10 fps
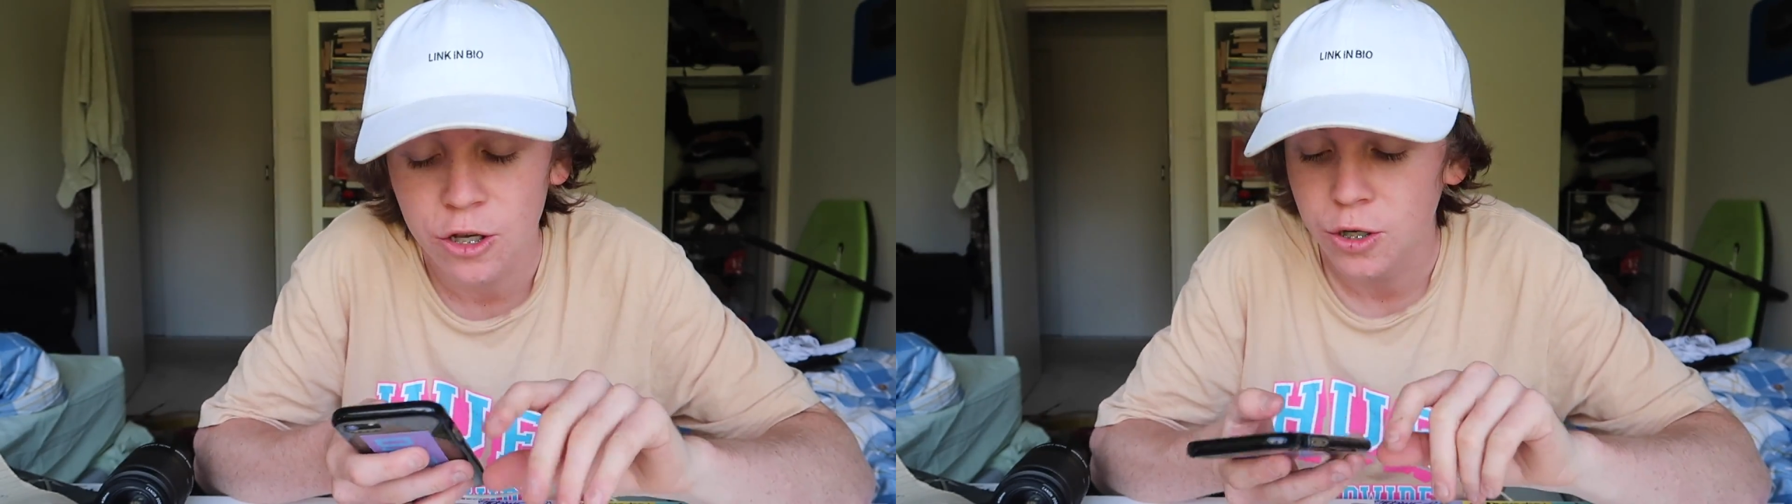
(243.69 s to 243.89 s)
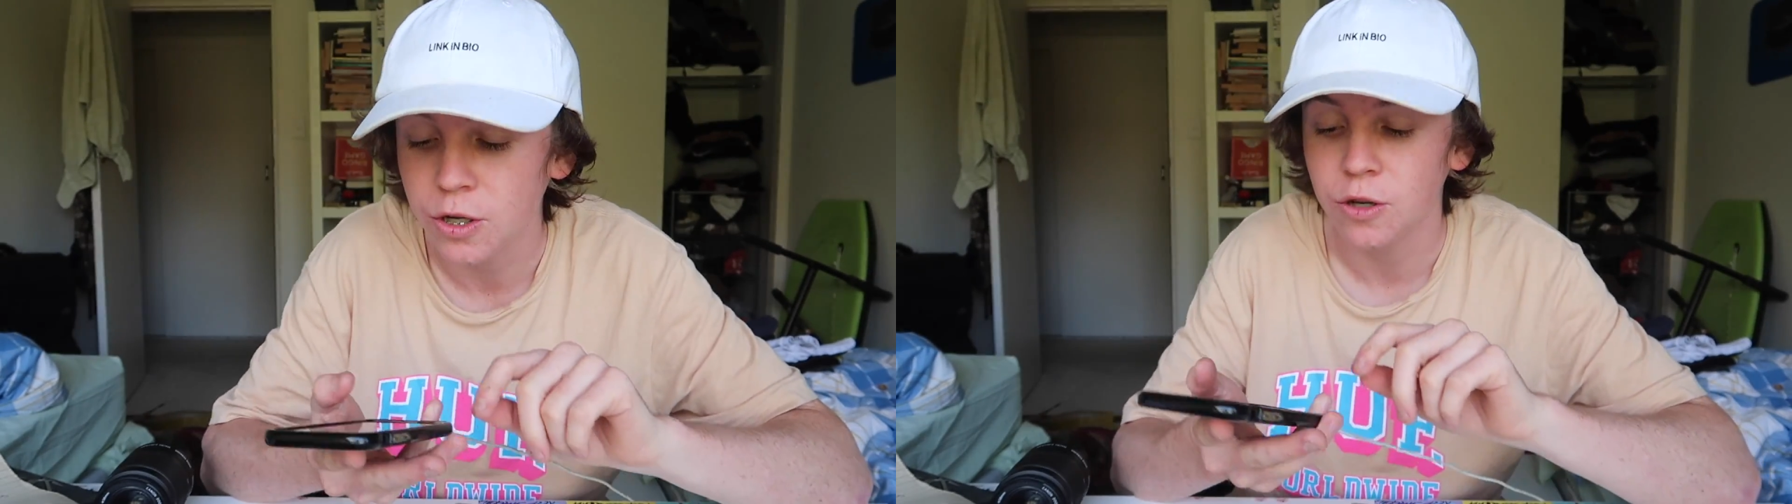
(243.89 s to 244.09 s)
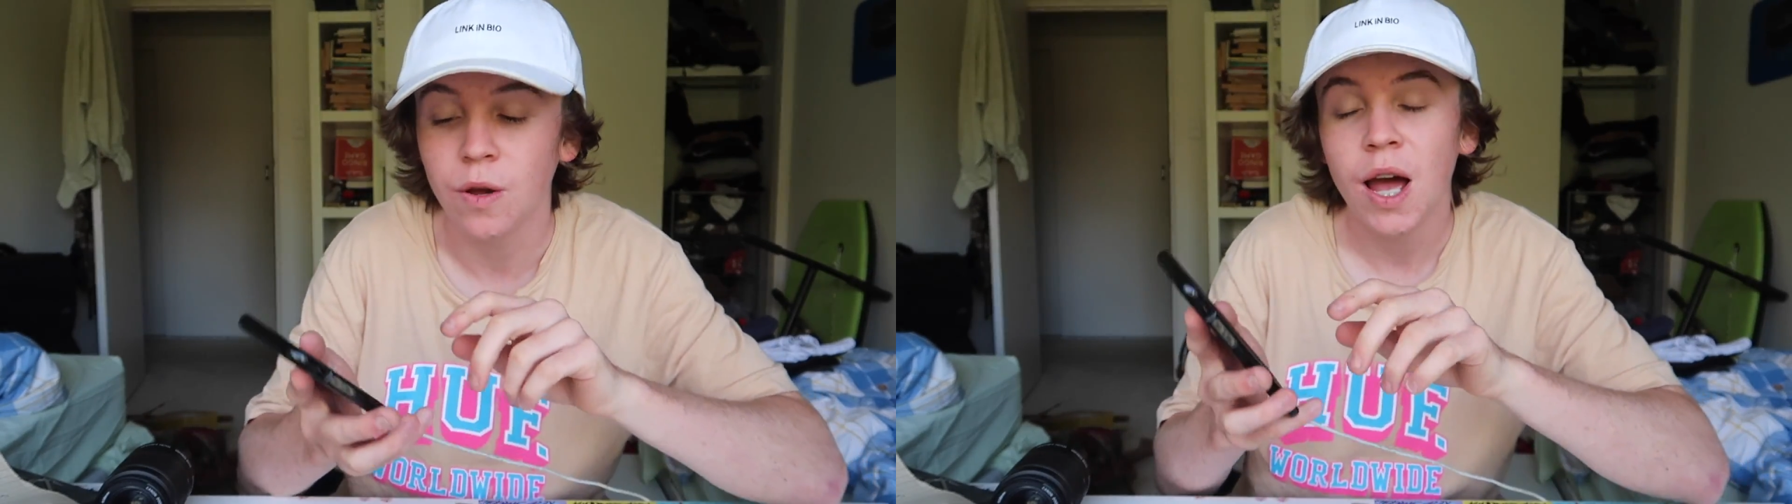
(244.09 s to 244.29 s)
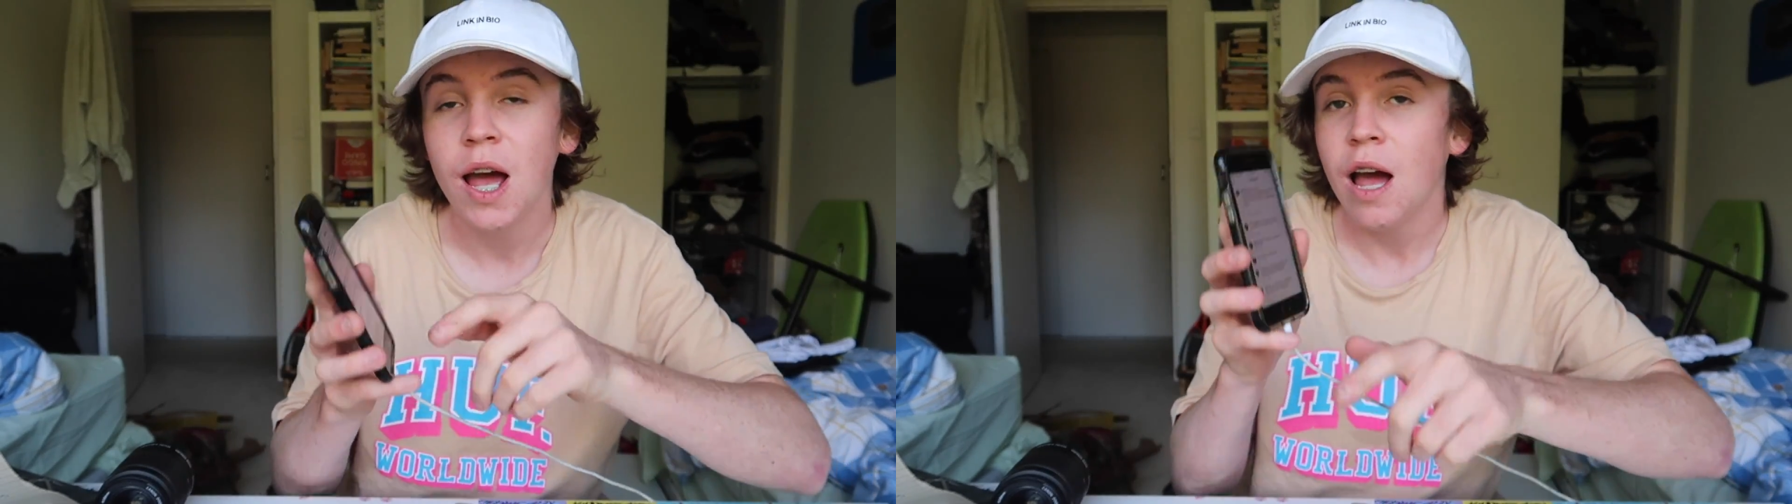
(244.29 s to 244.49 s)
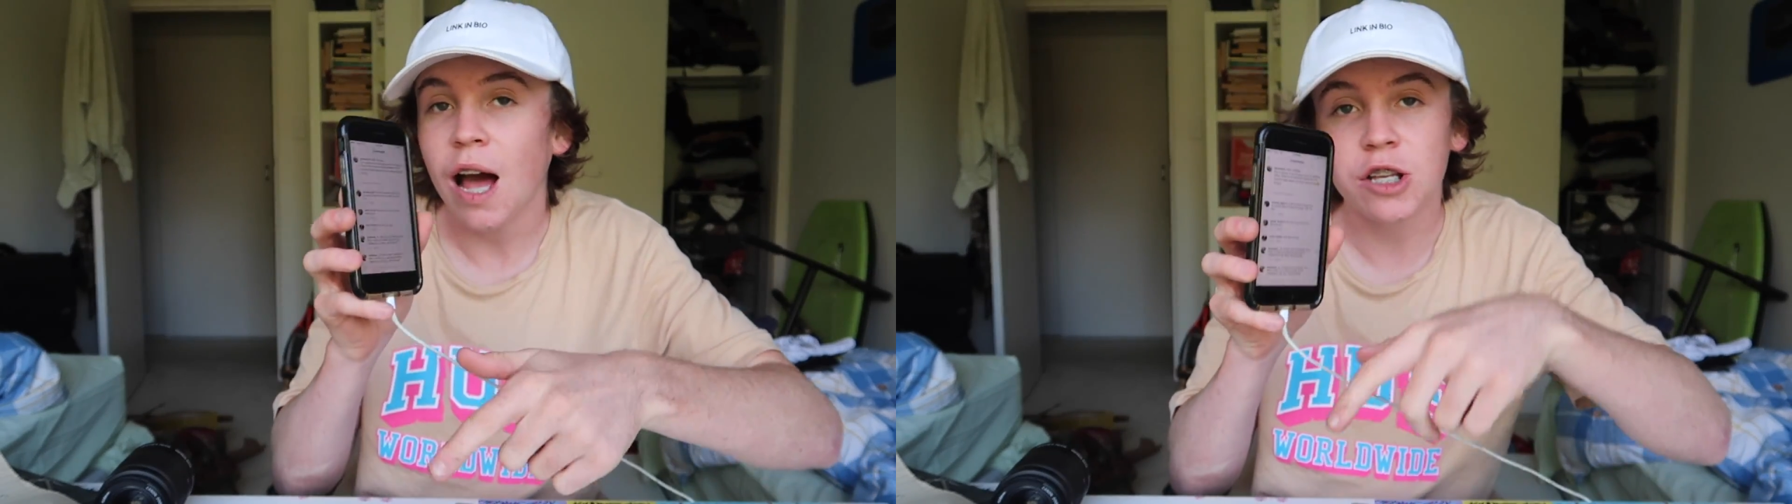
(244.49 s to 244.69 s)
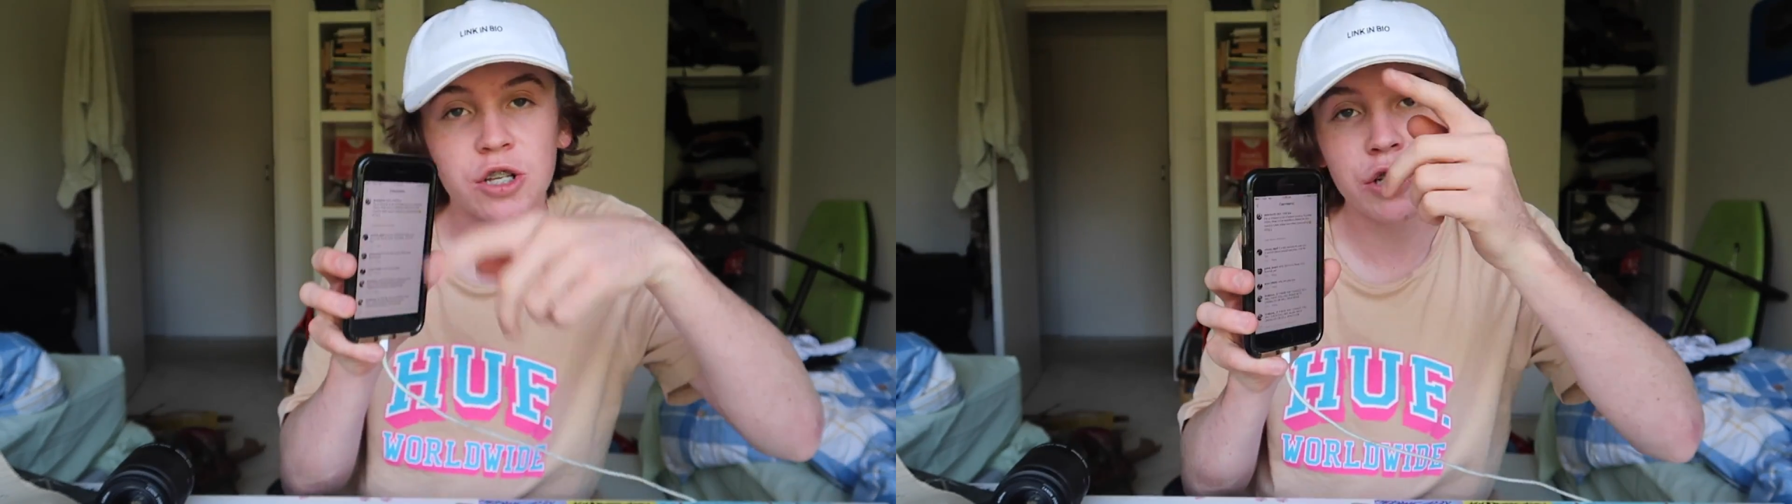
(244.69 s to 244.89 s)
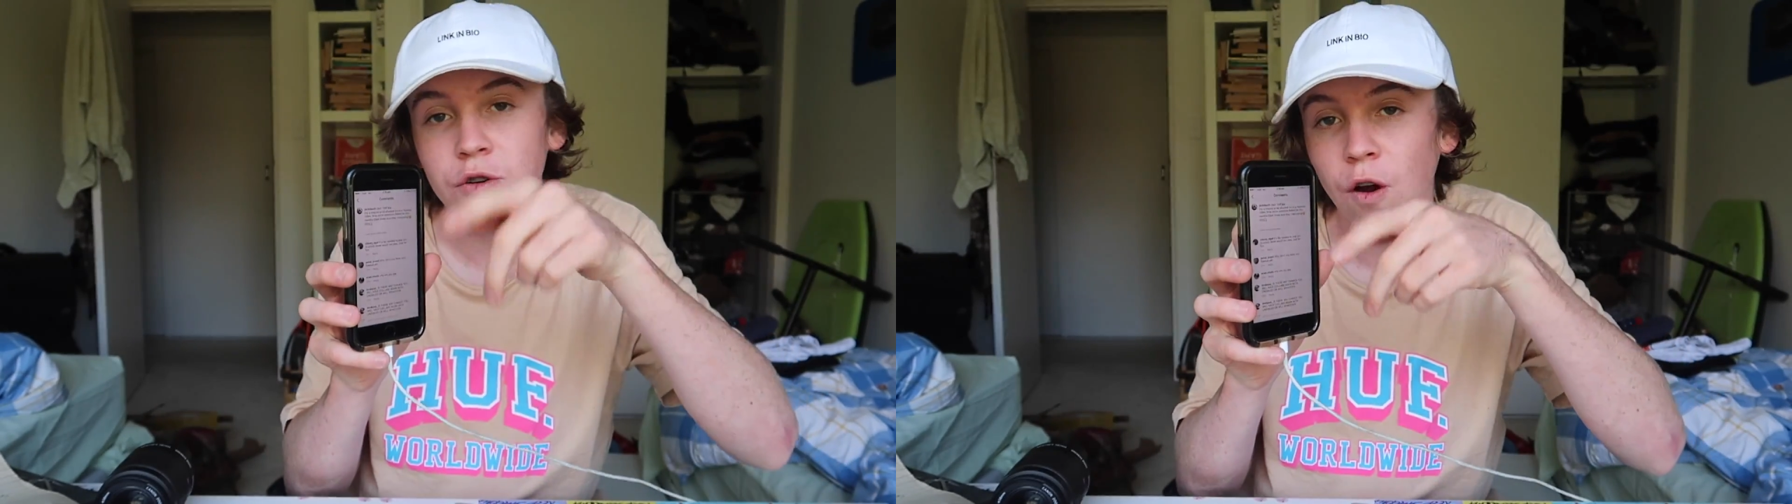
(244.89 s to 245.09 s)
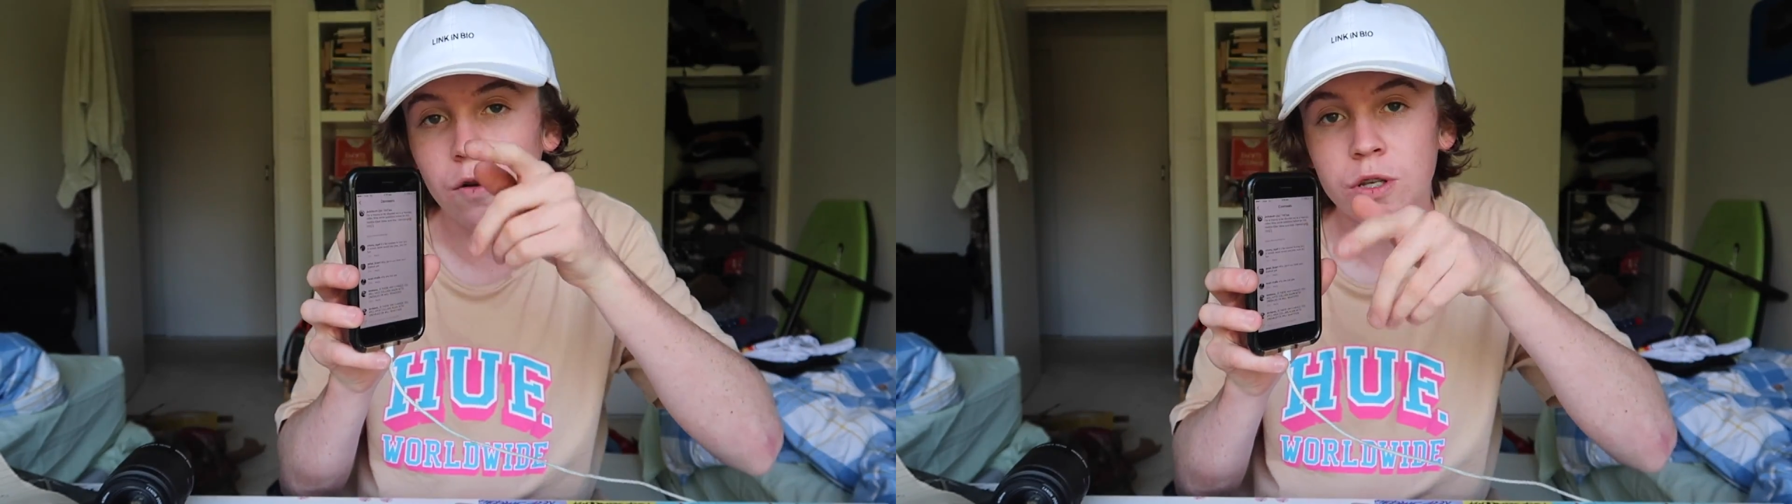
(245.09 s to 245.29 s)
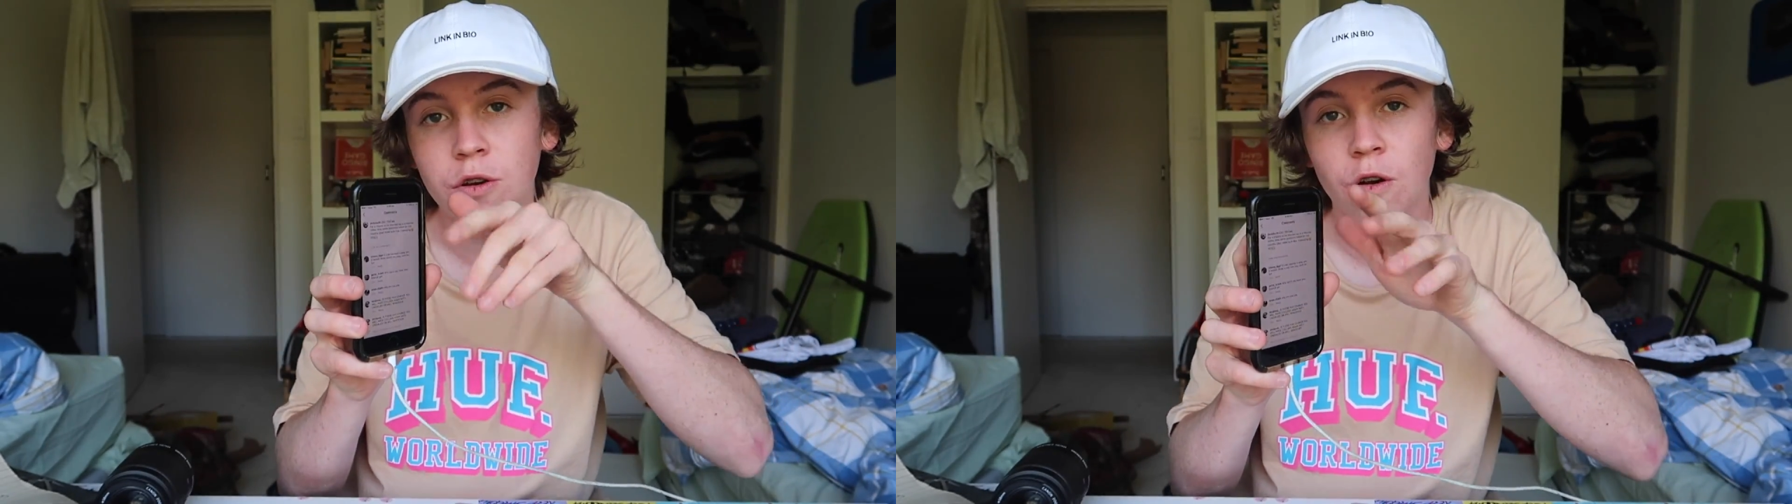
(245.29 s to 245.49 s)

usually do and just scroll,